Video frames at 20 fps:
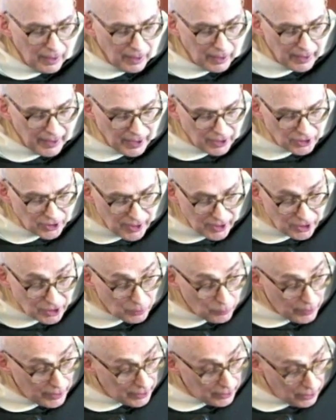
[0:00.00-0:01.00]
Again,
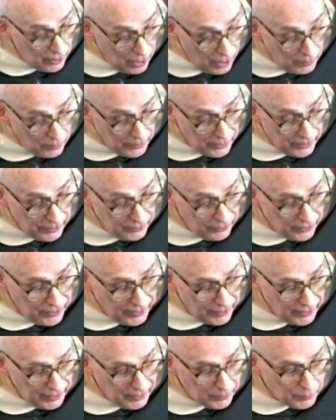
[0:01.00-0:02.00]
Jason went along with it,
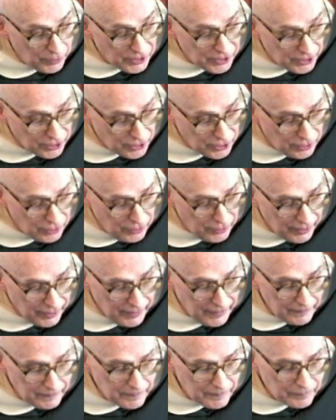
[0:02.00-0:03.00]
thinking it was his
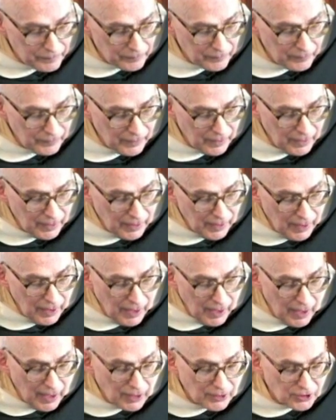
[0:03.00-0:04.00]
duty,
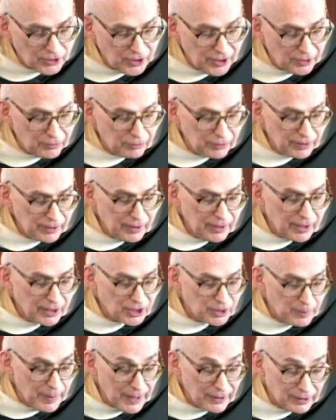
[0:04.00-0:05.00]
and secretly
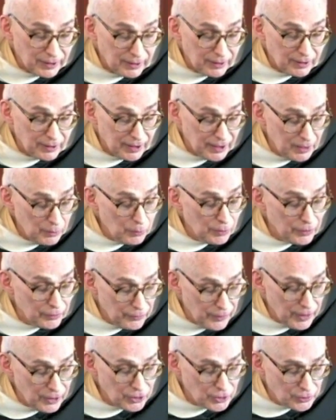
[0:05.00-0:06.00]
expecting that he would
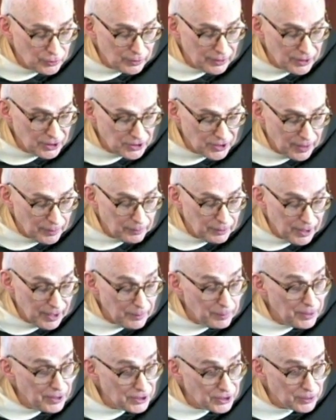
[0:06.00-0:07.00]
eventually
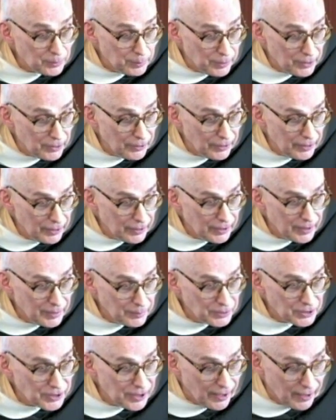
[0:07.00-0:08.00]
someday be superior
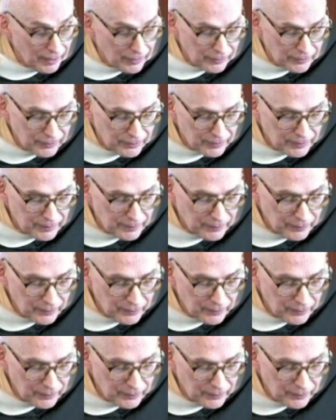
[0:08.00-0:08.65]
himself.